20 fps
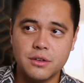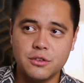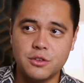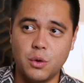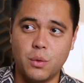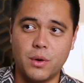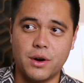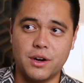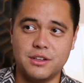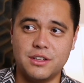to
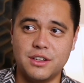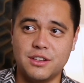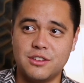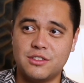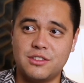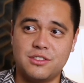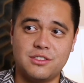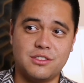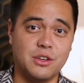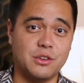where it does
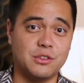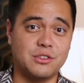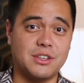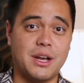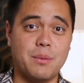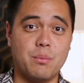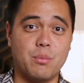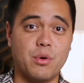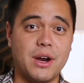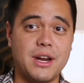still
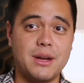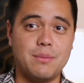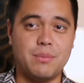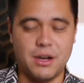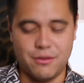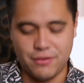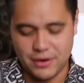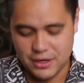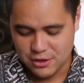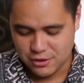sound bright. But
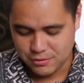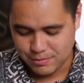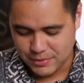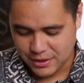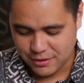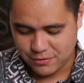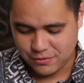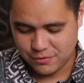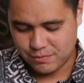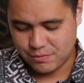if I use
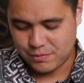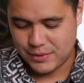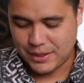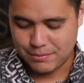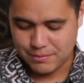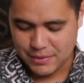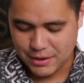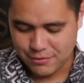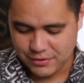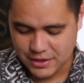my
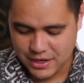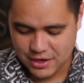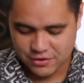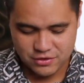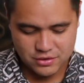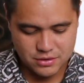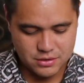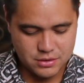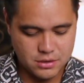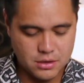flesh,